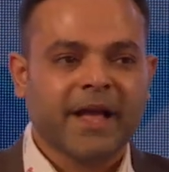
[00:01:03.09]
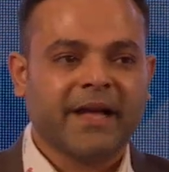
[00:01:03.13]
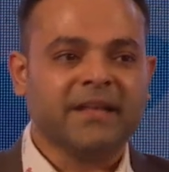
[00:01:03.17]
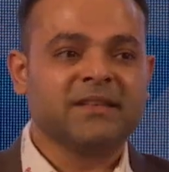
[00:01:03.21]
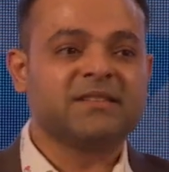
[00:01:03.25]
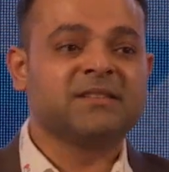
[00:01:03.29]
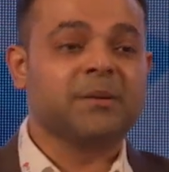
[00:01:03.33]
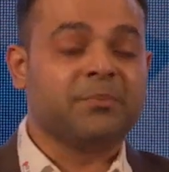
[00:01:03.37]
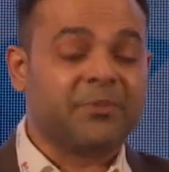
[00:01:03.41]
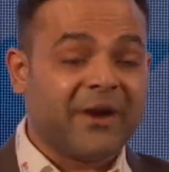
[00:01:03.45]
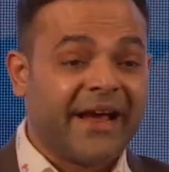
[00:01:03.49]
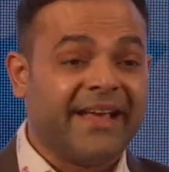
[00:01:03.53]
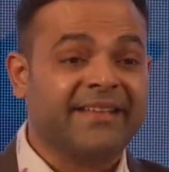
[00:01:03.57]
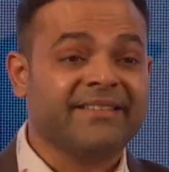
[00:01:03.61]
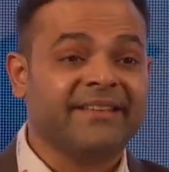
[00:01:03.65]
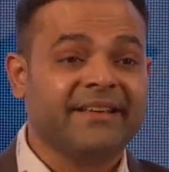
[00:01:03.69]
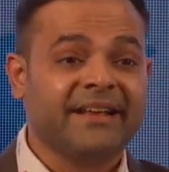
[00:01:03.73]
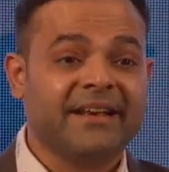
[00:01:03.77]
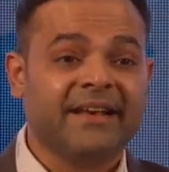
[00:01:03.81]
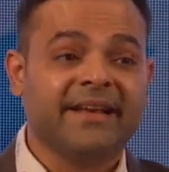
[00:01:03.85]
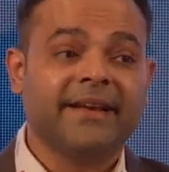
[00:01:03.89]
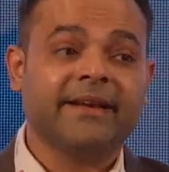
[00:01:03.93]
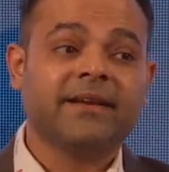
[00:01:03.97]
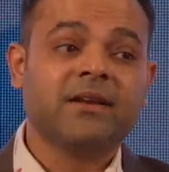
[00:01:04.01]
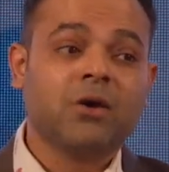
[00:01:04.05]
And
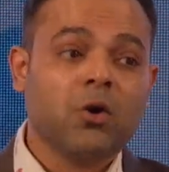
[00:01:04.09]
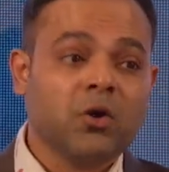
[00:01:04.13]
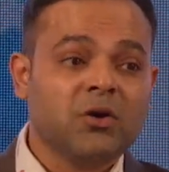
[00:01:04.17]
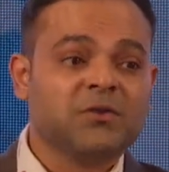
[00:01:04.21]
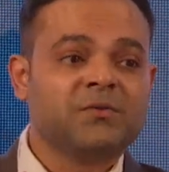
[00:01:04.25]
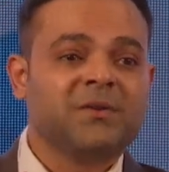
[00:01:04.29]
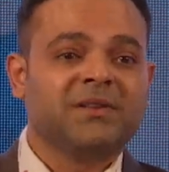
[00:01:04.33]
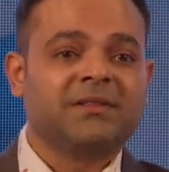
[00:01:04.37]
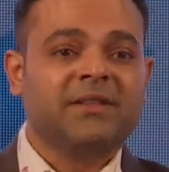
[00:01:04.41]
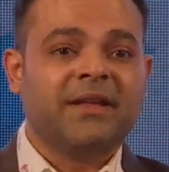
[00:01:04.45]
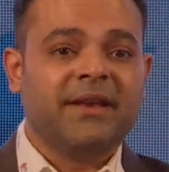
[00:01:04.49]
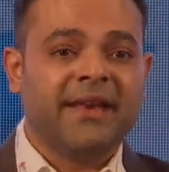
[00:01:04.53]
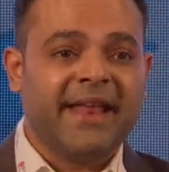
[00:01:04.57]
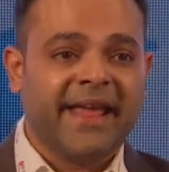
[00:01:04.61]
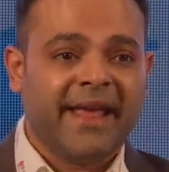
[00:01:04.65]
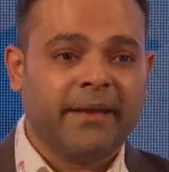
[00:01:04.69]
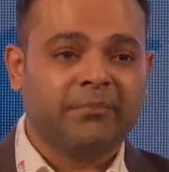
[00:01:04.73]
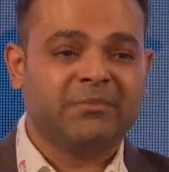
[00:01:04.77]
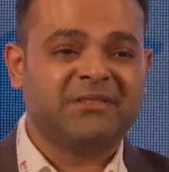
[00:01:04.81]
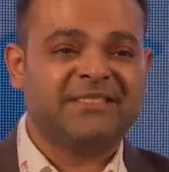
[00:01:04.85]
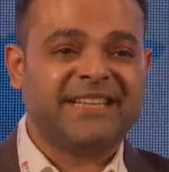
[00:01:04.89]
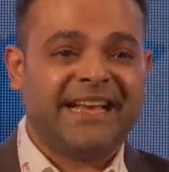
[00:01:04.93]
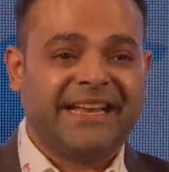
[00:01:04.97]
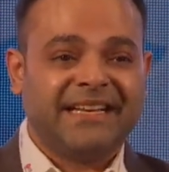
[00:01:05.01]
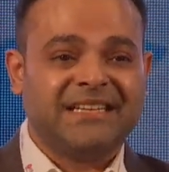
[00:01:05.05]
surprisingly, it goes with the
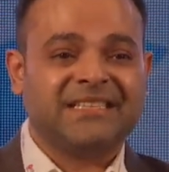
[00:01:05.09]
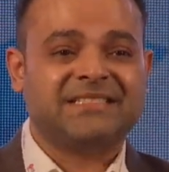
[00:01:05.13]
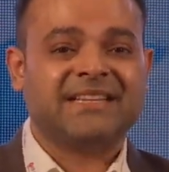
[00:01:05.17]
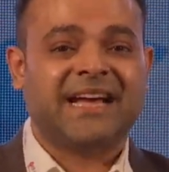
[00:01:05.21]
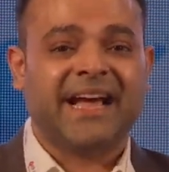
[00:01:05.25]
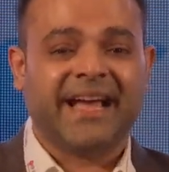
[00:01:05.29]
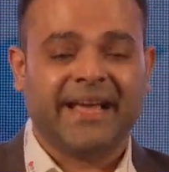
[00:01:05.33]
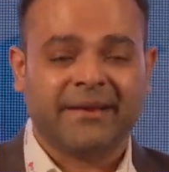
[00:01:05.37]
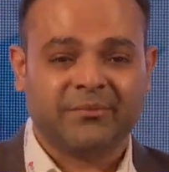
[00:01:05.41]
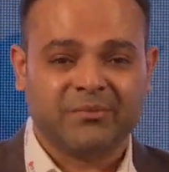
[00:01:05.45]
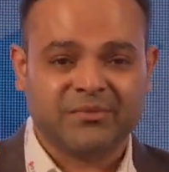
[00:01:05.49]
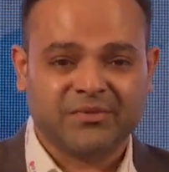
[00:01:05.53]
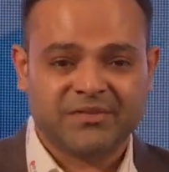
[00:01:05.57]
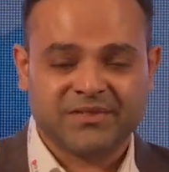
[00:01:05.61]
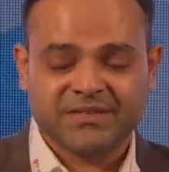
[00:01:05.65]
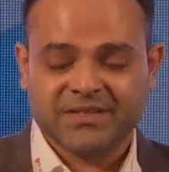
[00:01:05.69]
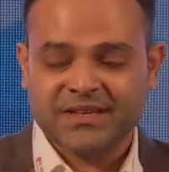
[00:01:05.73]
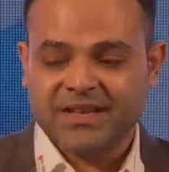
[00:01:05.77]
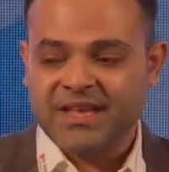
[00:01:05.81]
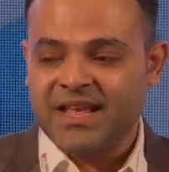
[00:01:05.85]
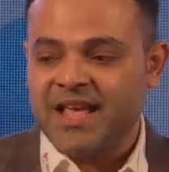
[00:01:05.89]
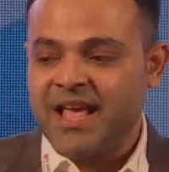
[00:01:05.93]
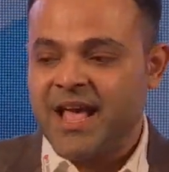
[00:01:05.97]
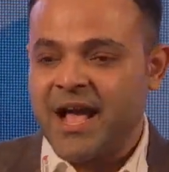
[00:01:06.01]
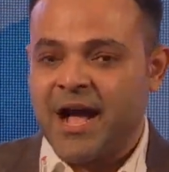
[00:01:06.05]
name 10times.
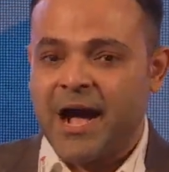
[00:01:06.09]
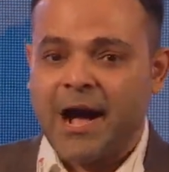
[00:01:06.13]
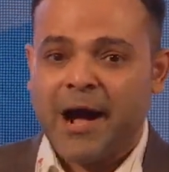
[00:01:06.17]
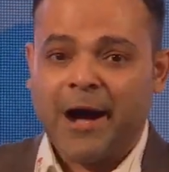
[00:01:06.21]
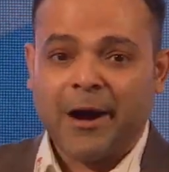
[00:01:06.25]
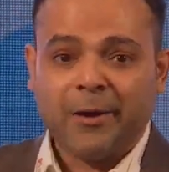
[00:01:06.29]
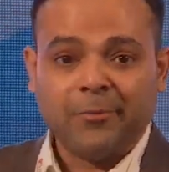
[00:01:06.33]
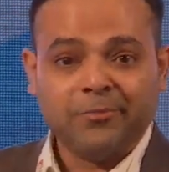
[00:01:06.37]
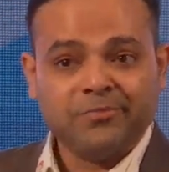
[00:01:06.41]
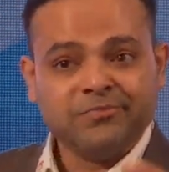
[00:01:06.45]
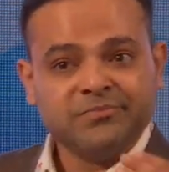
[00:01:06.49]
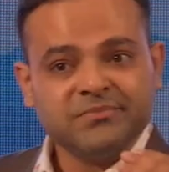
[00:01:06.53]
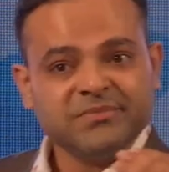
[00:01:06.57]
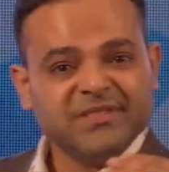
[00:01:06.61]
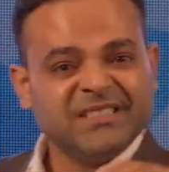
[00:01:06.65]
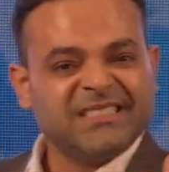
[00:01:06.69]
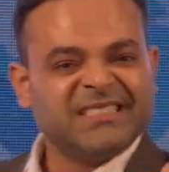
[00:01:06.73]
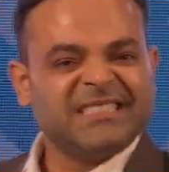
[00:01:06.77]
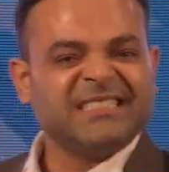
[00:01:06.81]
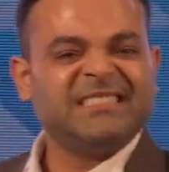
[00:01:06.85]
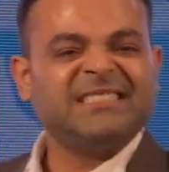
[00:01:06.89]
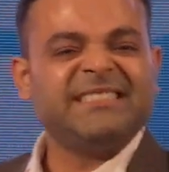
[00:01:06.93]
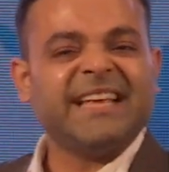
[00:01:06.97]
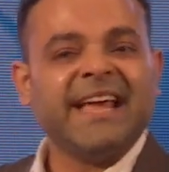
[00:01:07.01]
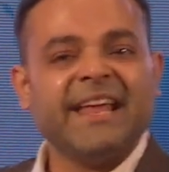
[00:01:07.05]
Uh,
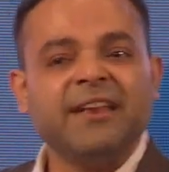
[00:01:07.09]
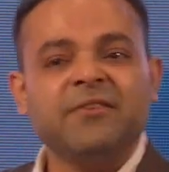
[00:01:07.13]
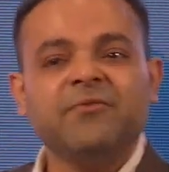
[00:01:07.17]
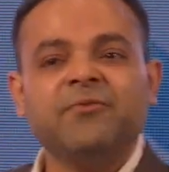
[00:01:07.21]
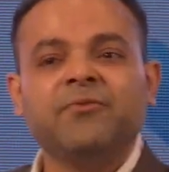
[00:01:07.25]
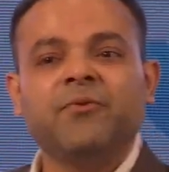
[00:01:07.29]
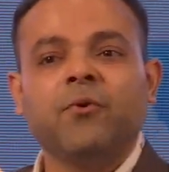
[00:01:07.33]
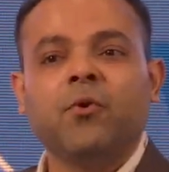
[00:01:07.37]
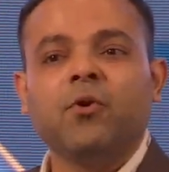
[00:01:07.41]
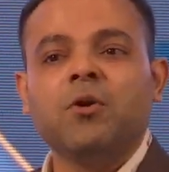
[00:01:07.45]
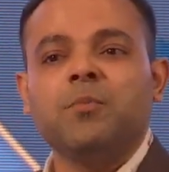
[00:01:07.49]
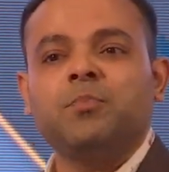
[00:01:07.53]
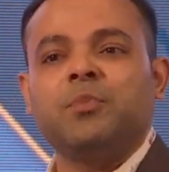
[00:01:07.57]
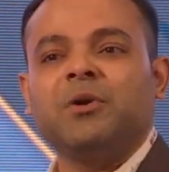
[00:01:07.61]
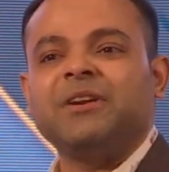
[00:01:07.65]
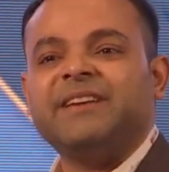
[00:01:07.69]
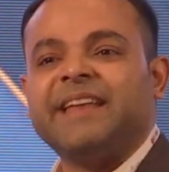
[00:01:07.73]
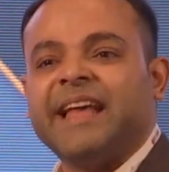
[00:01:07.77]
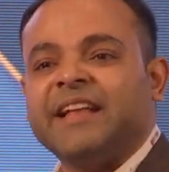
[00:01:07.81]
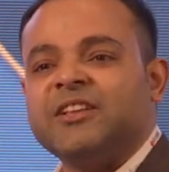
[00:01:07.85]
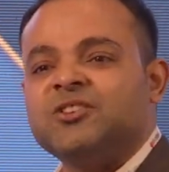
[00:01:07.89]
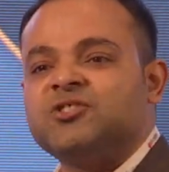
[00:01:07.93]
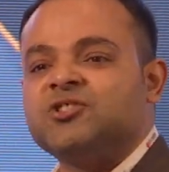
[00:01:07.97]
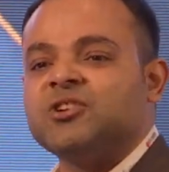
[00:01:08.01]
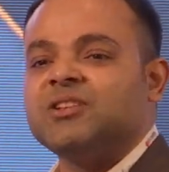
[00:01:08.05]
is a tenfold
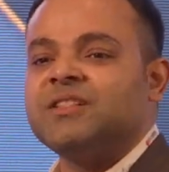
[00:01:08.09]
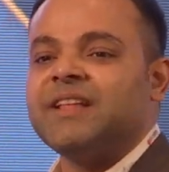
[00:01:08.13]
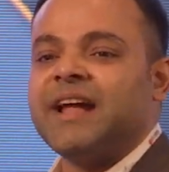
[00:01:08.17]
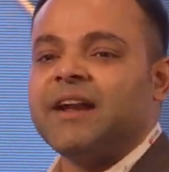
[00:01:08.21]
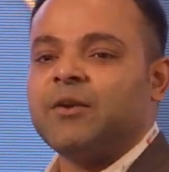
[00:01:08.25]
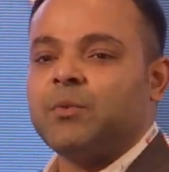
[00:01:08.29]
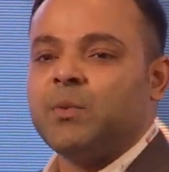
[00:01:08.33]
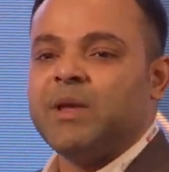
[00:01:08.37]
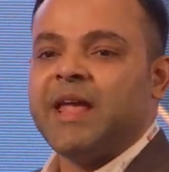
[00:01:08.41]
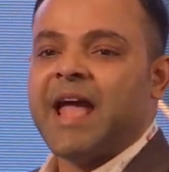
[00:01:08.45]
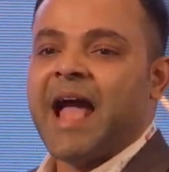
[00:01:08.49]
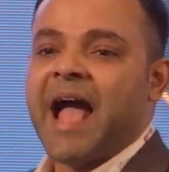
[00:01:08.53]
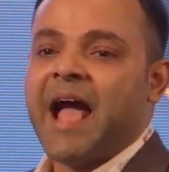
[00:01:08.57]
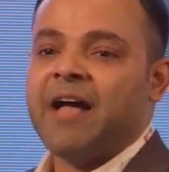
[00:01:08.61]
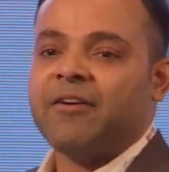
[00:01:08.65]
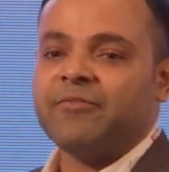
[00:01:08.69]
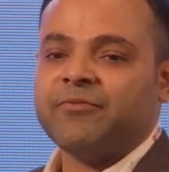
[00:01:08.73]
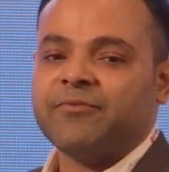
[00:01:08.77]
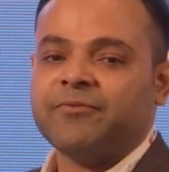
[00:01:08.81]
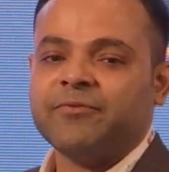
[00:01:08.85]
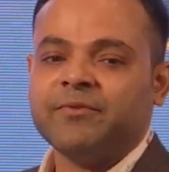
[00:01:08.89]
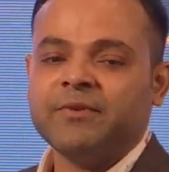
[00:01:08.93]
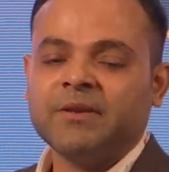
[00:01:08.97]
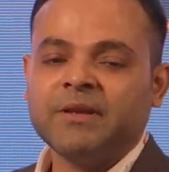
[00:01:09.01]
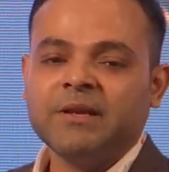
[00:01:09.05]
potential that we
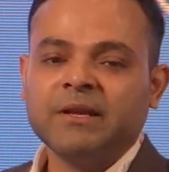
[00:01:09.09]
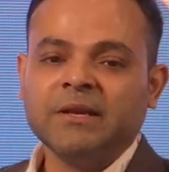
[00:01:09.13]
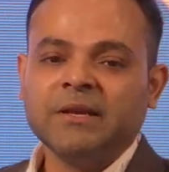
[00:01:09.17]
have.